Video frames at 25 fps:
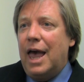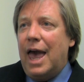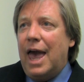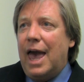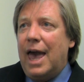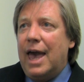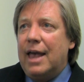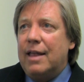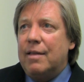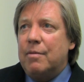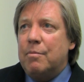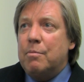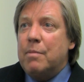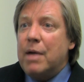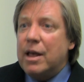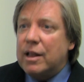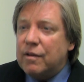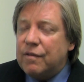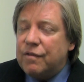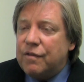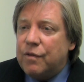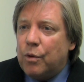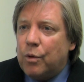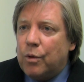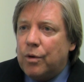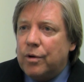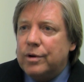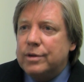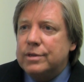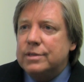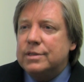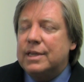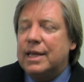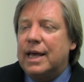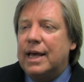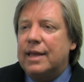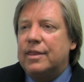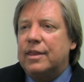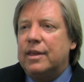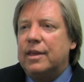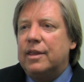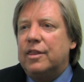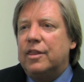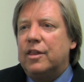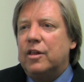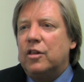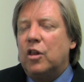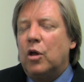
and metaphors that the, the